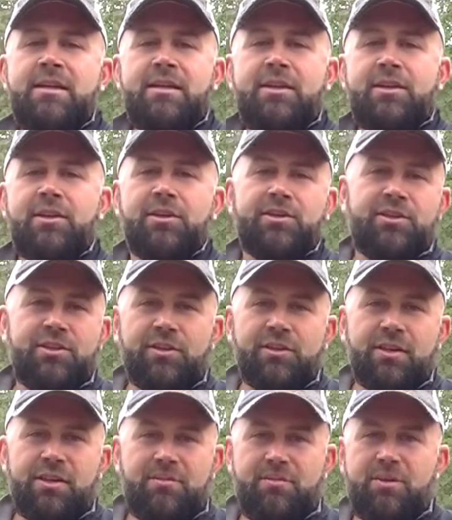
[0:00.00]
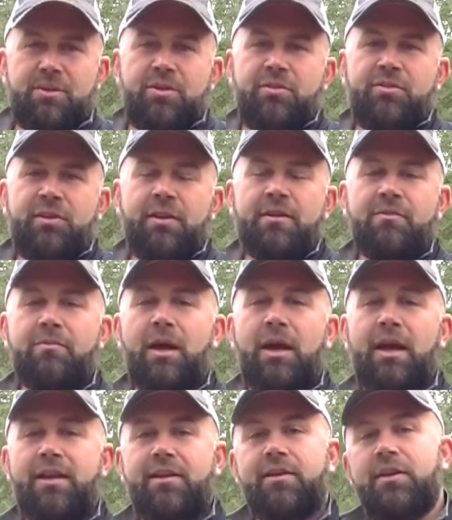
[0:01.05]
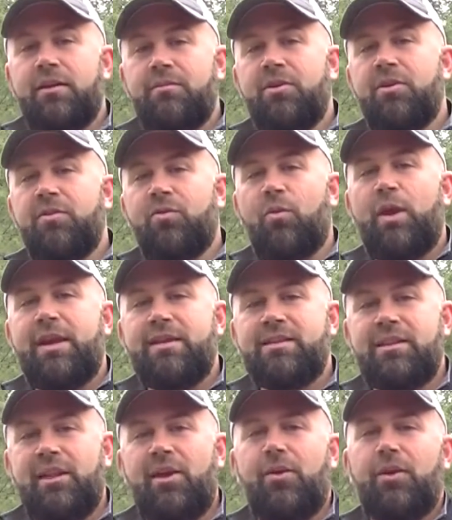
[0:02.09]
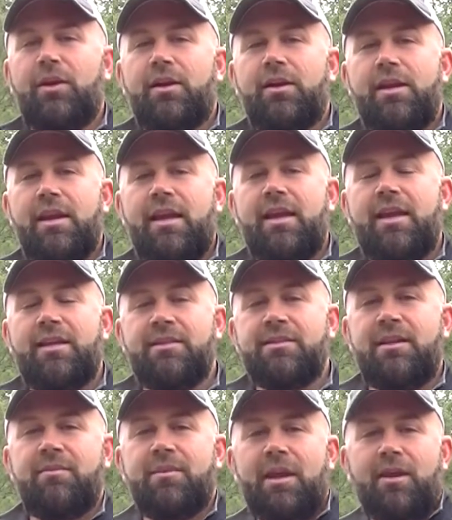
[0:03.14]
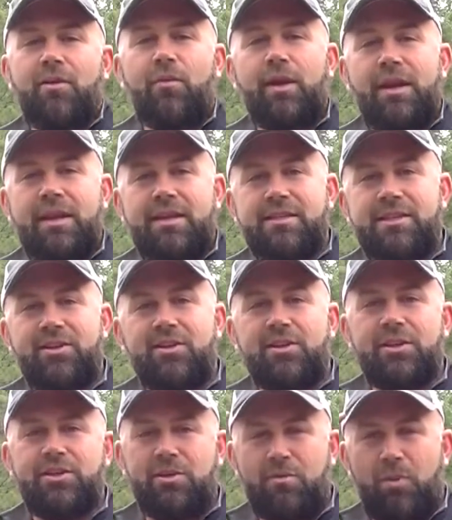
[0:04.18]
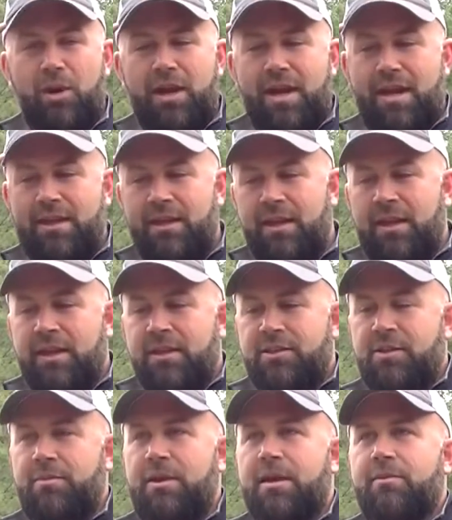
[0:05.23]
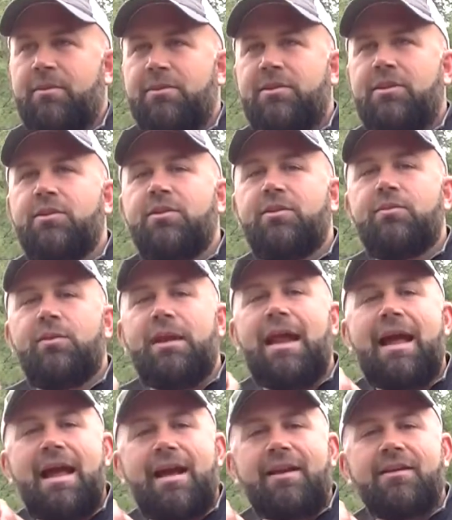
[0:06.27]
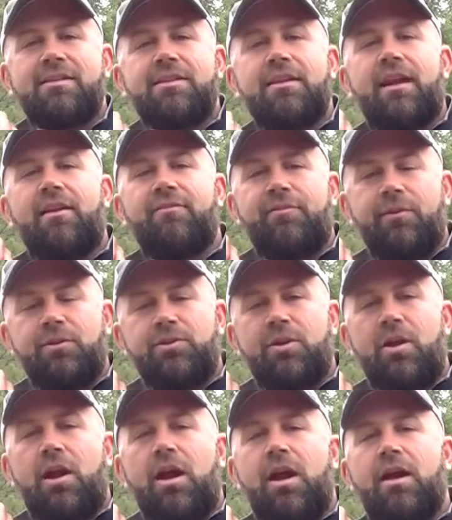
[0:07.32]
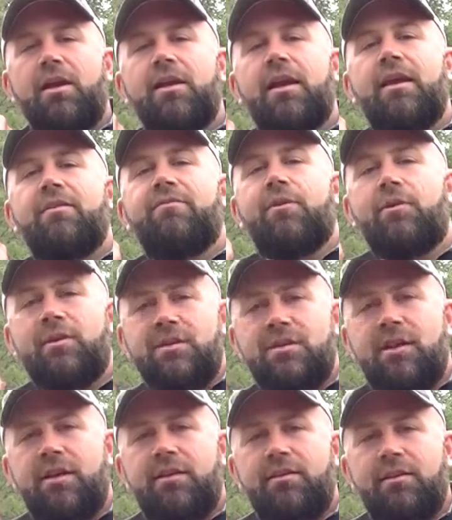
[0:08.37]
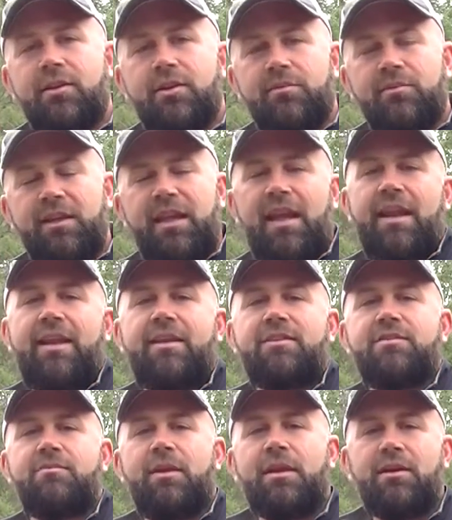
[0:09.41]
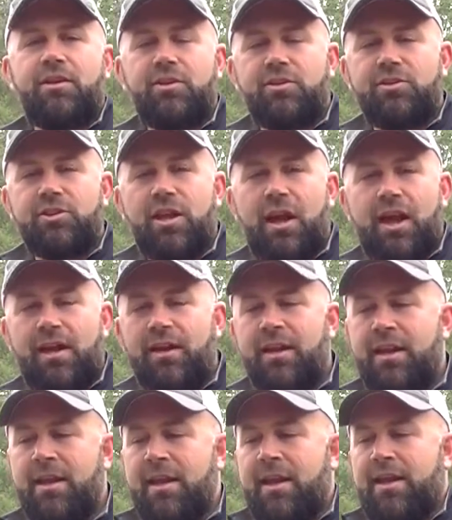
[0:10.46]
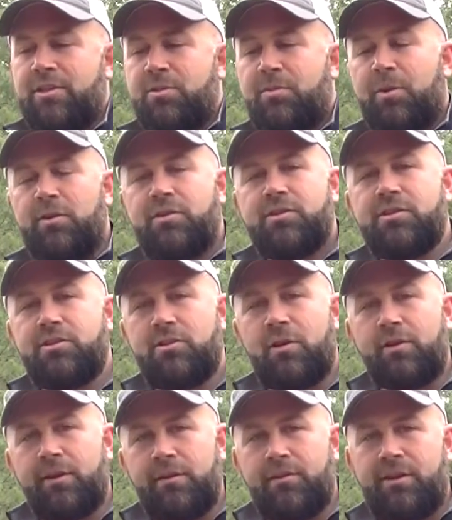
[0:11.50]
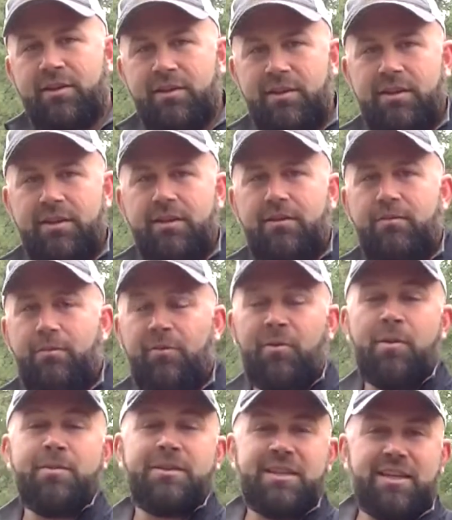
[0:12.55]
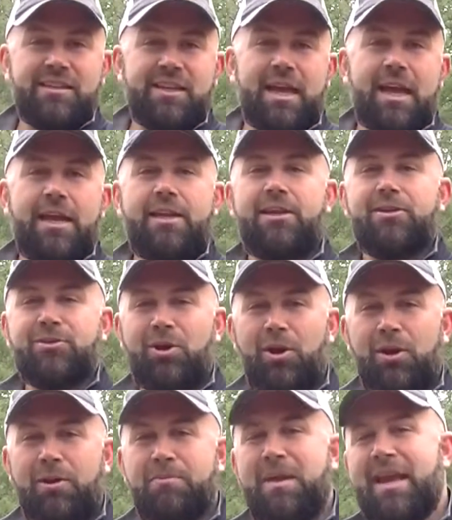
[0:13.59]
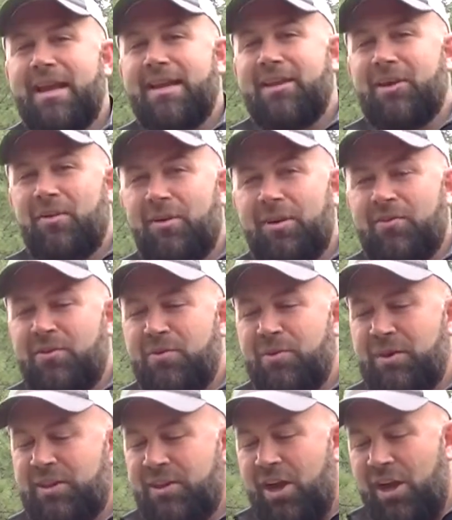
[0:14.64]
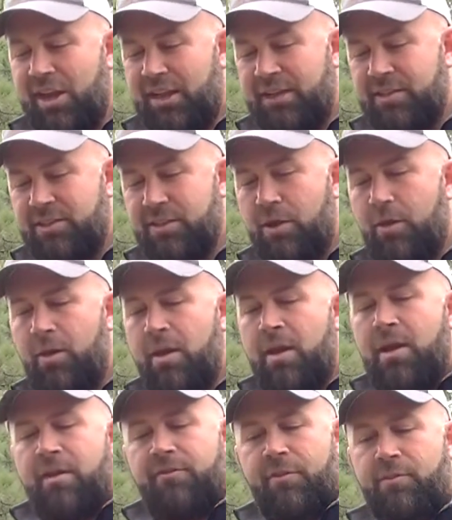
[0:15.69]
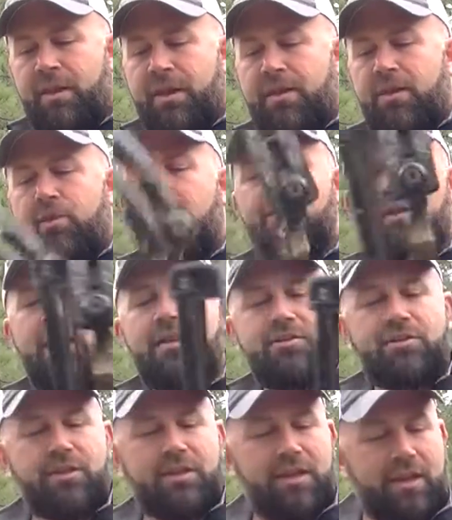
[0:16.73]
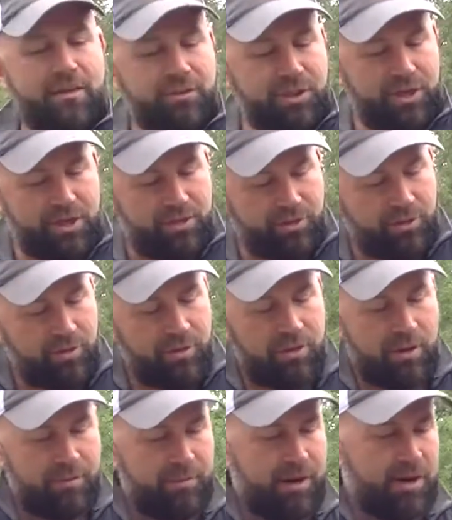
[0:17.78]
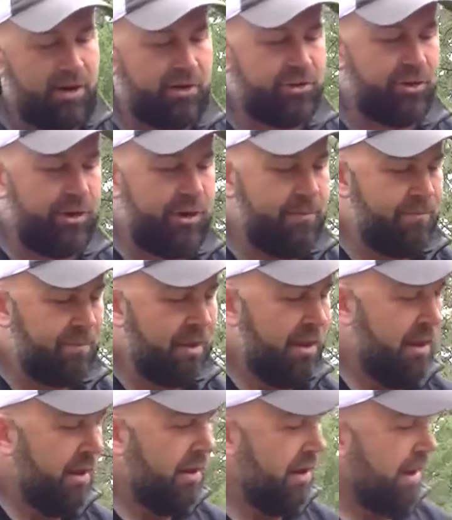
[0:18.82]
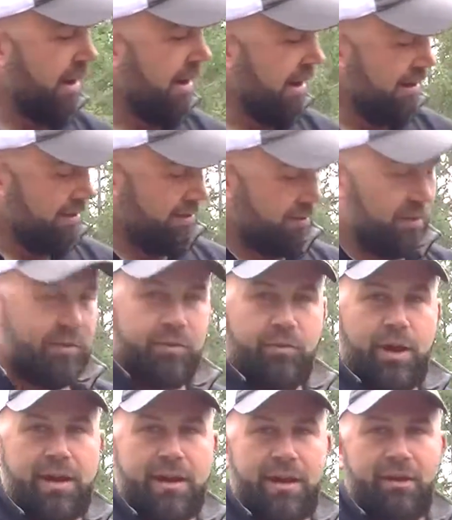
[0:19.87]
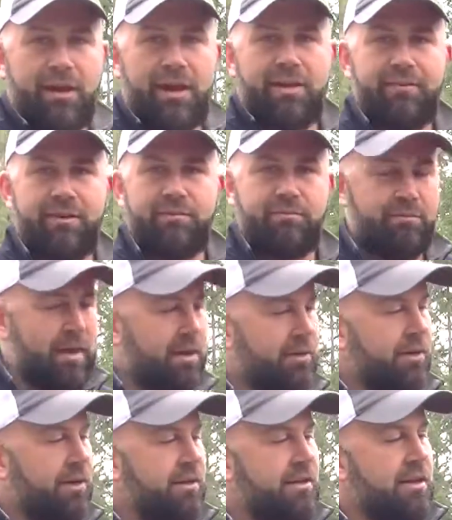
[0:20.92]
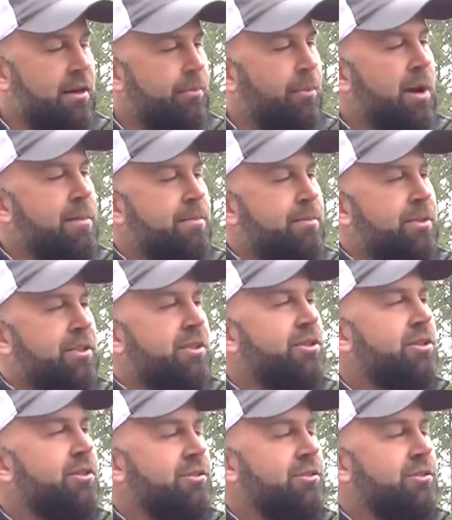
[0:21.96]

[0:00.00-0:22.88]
You're still going to move, but you're going to move way slower, and it's going to make it way easier on your brain to be able to relax at full draw and focus on the good mechanics of making a good shot, as opposed to struggling with performance anxiety or target panic or whatever you want to call it. So for me, the Quivalizer is a game changer on my archery. Right now I have it mounted in the upright position,